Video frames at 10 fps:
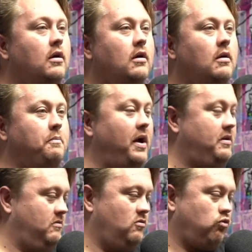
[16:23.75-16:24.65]
But
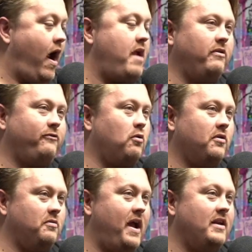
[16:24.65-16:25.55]
right before the
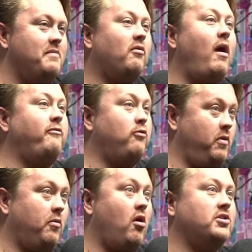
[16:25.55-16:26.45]
pandemic, right before we
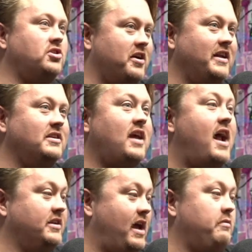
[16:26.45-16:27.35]
were all stuck inside,
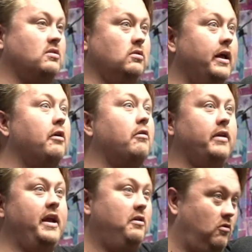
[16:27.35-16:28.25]
because that was
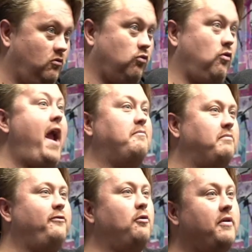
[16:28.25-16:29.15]
literally right
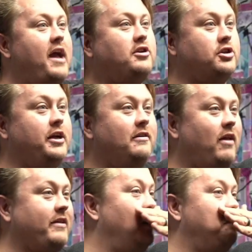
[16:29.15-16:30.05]
before that shit,
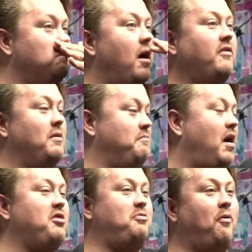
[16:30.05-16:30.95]
like the
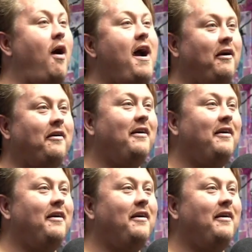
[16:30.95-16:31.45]
month prior,